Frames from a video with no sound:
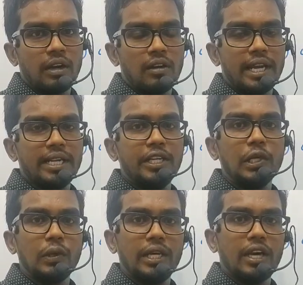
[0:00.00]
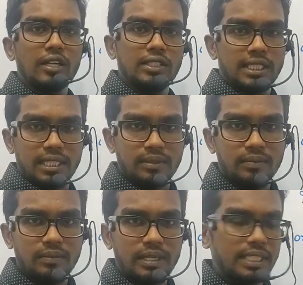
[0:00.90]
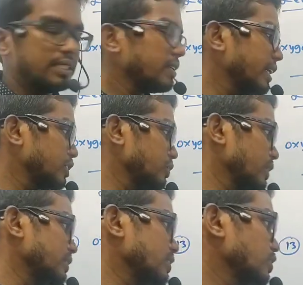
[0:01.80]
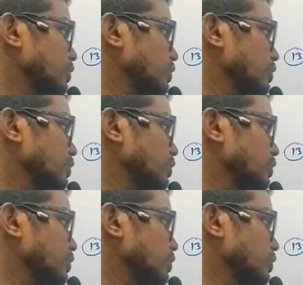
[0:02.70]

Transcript: all right, including oxygen, right students.